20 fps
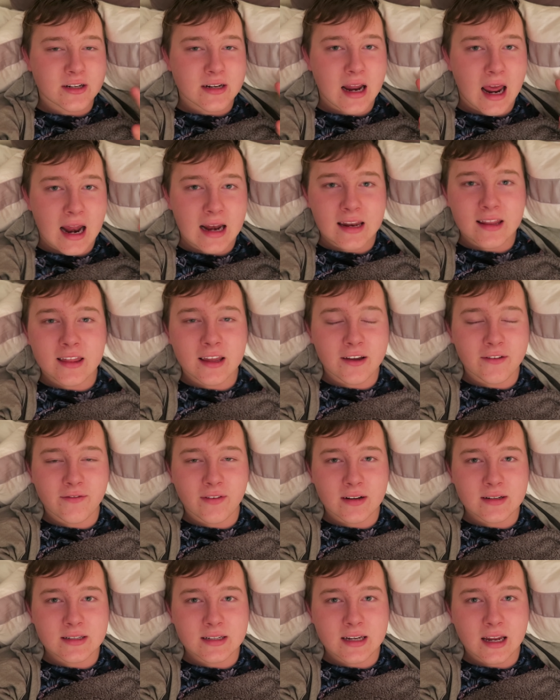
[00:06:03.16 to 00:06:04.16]
done anything
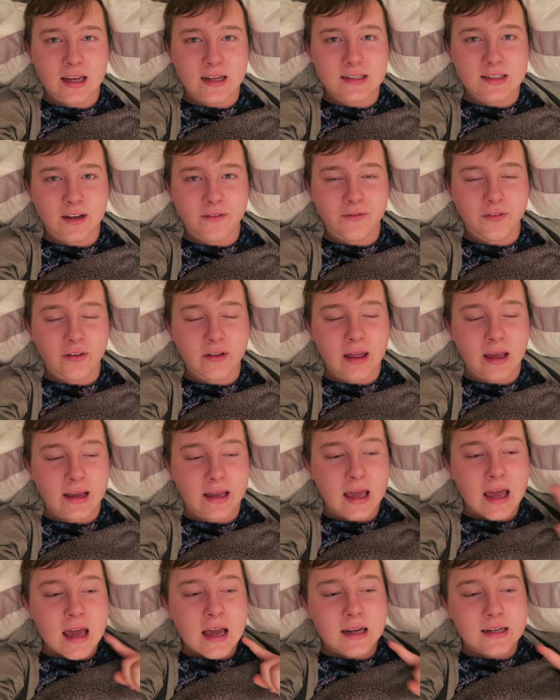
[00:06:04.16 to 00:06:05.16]
fun today except for
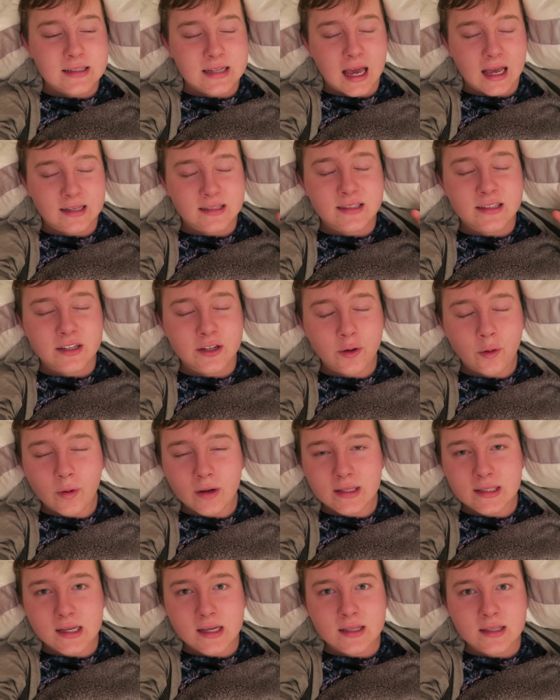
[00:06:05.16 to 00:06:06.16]
like testing
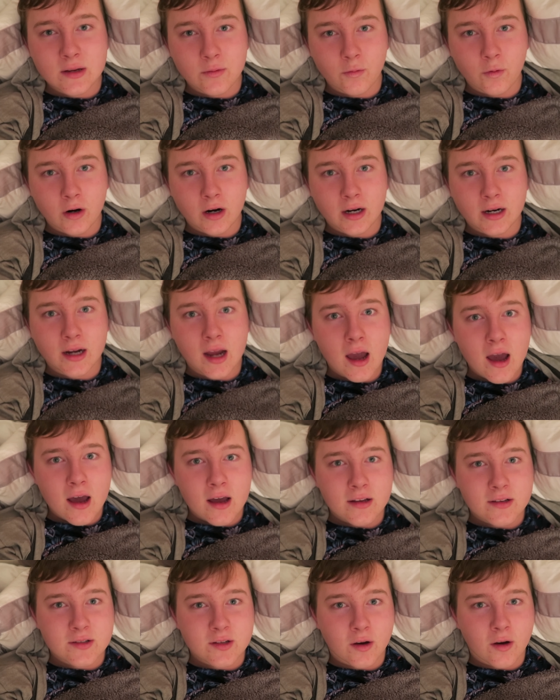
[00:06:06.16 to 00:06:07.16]
quizzes and work.
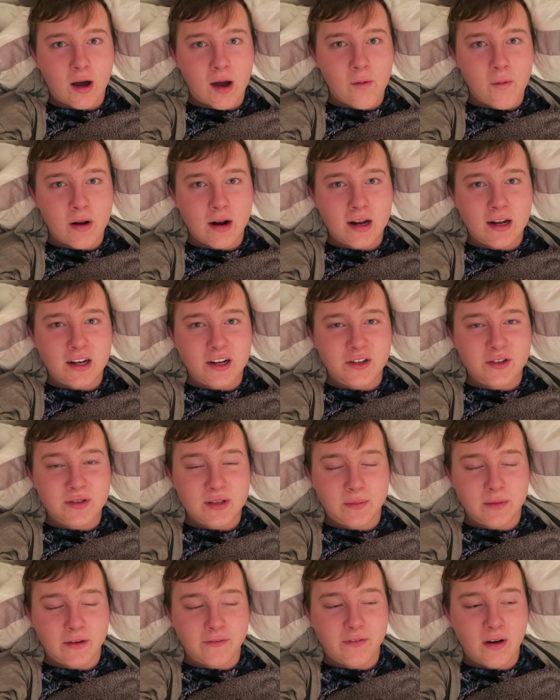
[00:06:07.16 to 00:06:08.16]
So I wanted to do
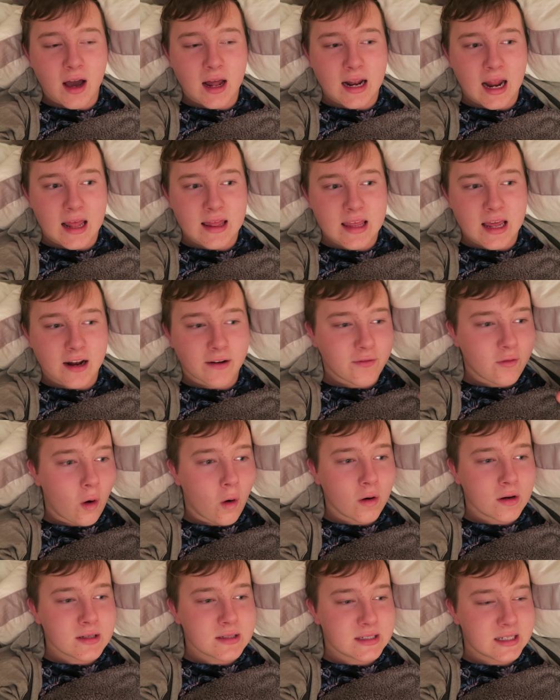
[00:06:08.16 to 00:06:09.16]
something fun. And then of
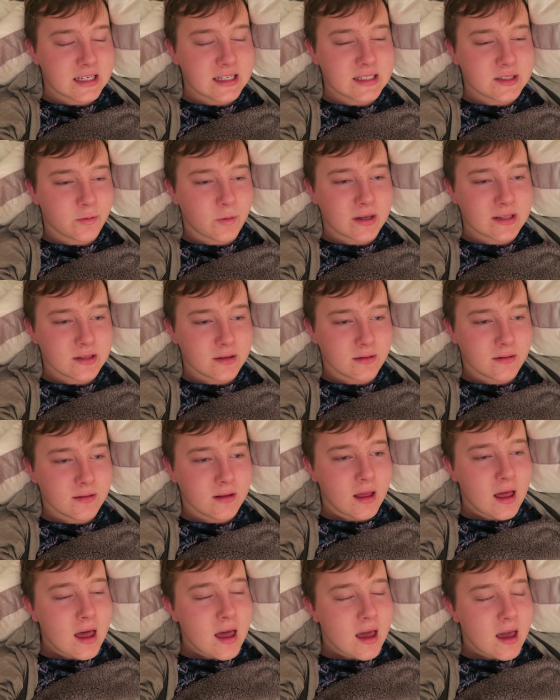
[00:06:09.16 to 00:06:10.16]
course
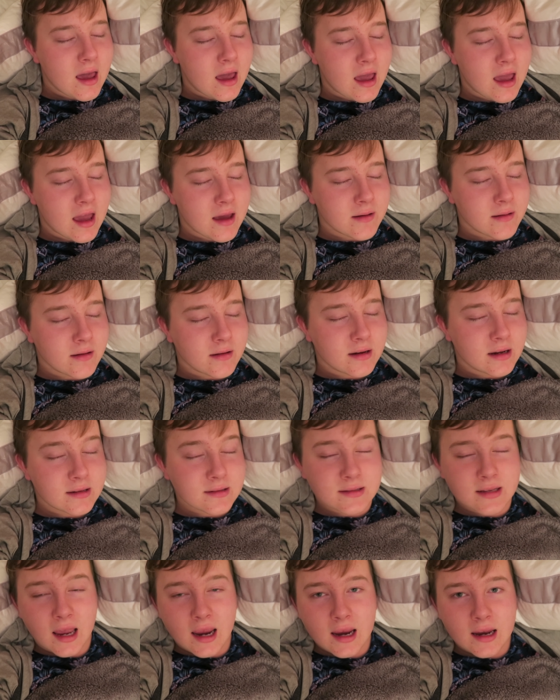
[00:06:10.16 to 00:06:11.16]
T-Swizzle and
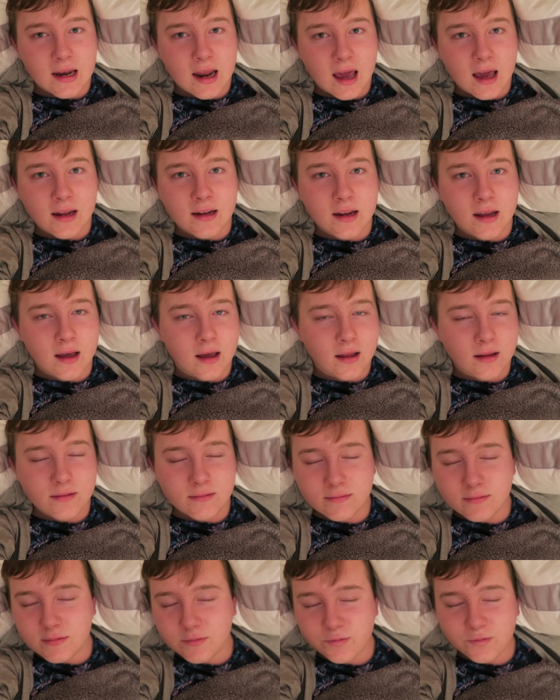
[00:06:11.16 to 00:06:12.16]
Zayn had
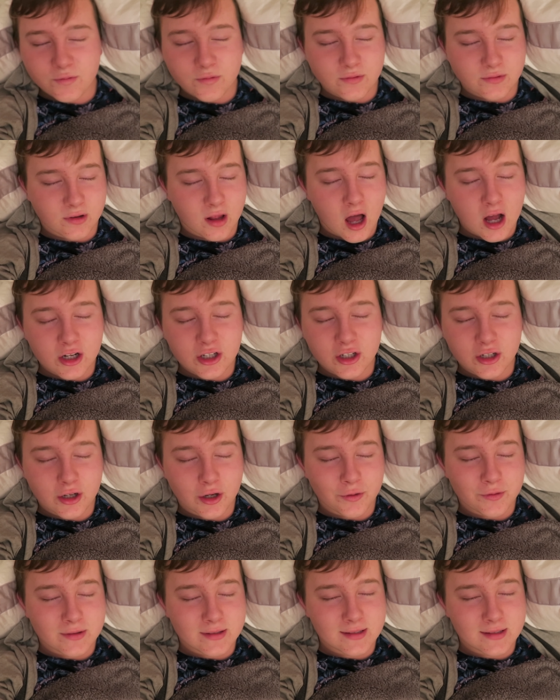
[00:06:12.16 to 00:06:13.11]
a, launch a new